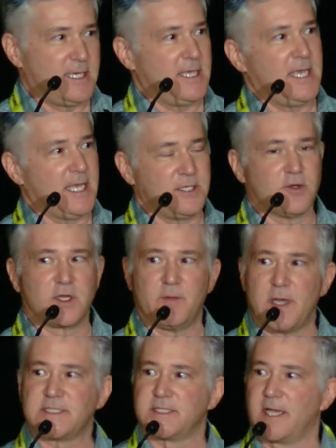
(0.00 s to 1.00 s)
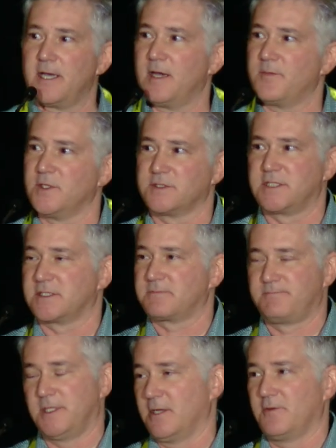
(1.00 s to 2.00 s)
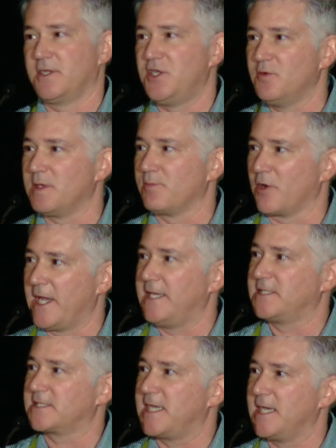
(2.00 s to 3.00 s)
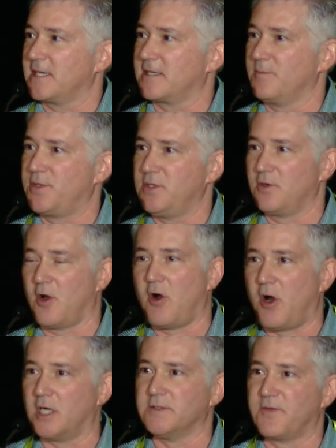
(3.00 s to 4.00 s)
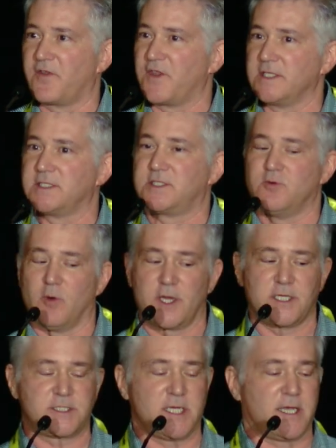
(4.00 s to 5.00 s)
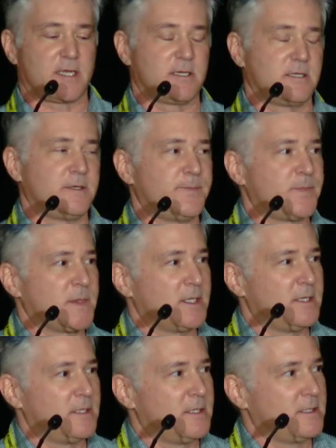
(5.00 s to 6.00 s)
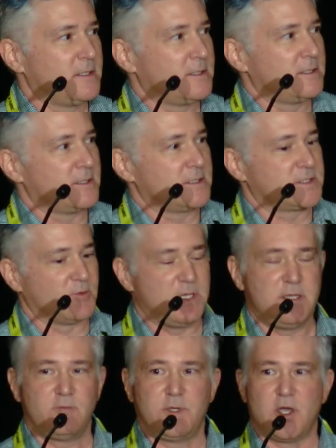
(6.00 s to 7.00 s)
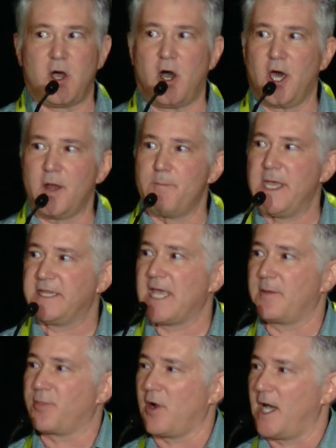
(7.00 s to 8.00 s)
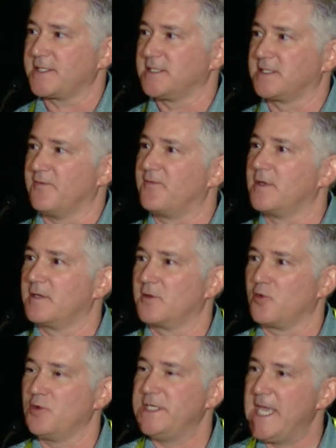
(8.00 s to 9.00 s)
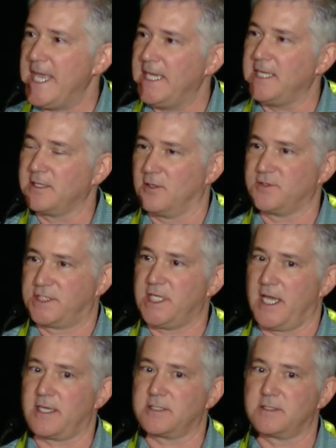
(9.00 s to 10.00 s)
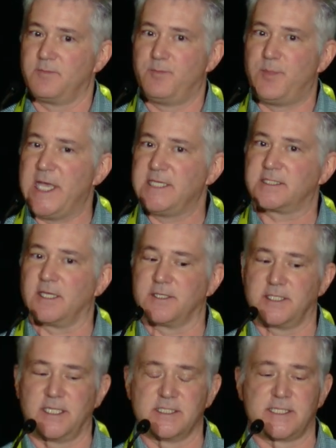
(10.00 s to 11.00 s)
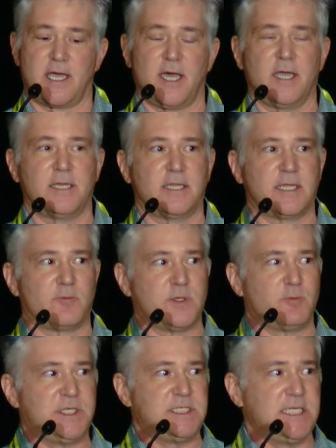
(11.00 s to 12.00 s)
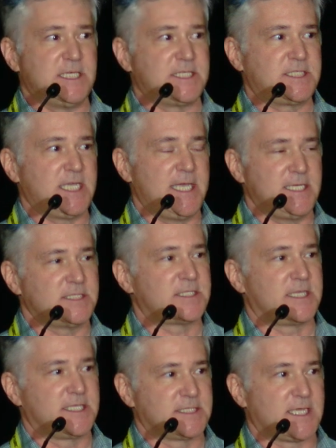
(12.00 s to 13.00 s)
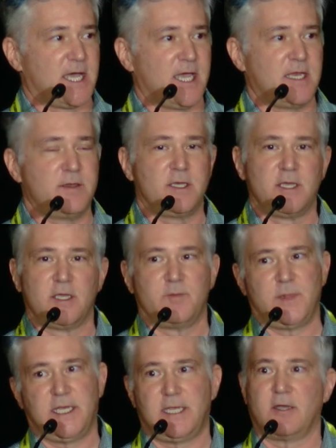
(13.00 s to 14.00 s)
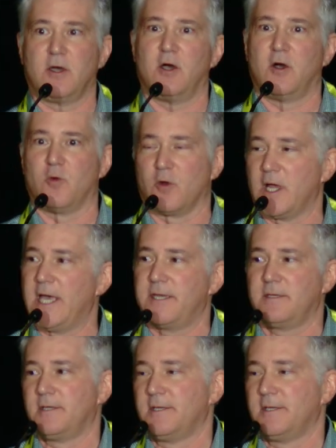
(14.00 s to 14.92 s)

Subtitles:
And you're going to mess that up. There's just, the human brain just can't compute all of the things that you want to check. So we automate that process of creating those checks based on the design. And then when we need to change the design, meaning, we're at